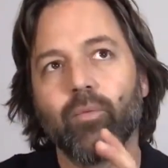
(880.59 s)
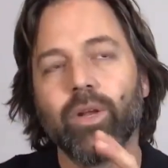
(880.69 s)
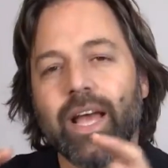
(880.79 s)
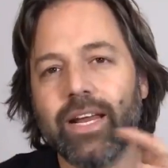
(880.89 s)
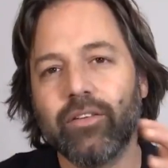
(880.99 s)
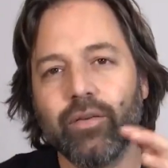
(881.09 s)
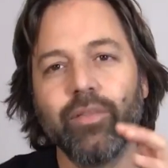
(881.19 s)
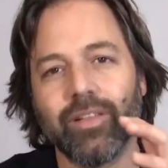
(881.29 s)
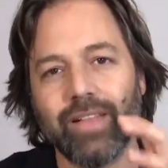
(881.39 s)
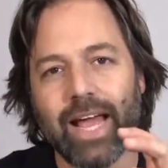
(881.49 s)
related
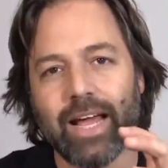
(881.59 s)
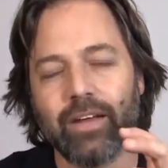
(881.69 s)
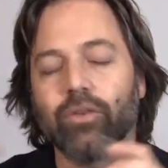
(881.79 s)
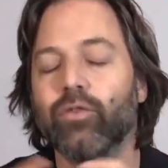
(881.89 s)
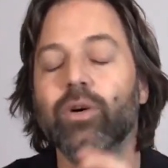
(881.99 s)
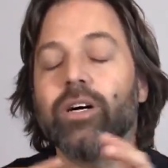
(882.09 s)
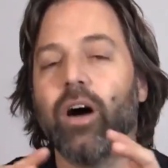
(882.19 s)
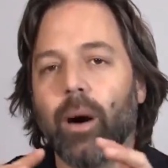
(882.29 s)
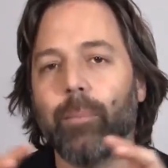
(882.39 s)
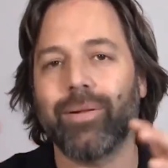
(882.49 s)
to the land or to
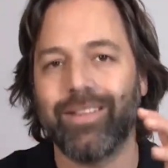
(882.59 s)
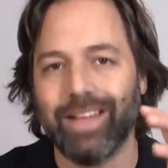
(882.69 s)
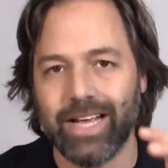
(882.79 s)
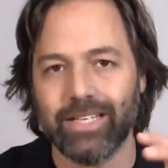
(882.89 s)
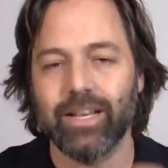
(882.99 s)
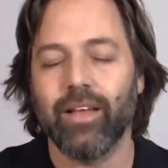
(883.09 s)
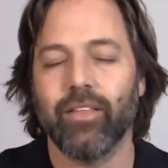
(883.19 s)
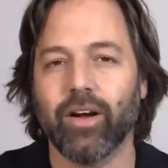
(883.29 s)
a place.